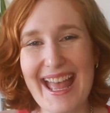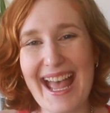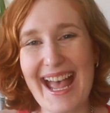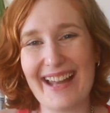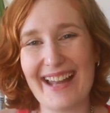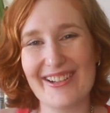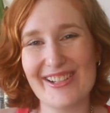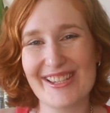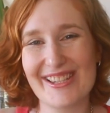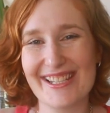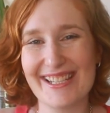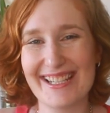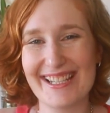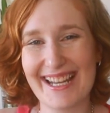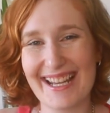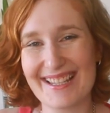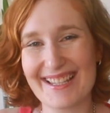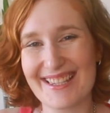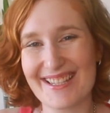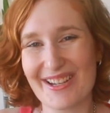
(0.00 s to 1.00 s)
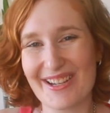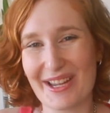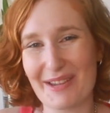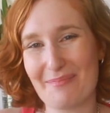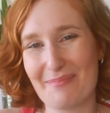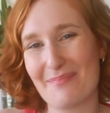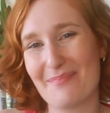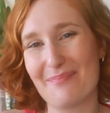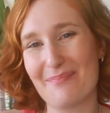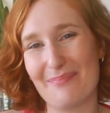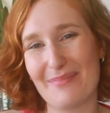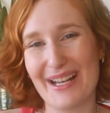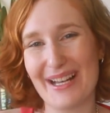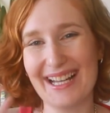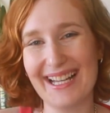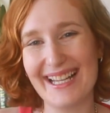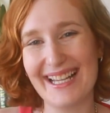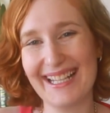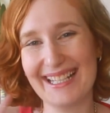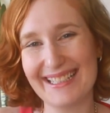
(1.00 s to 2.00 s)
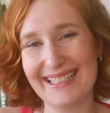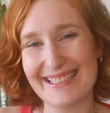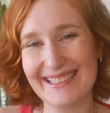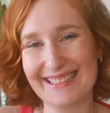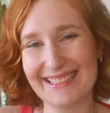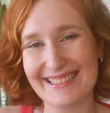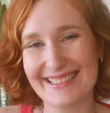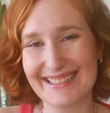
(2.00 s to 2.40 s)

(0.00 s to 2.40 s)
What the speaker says: and I'll see you next time. Bye.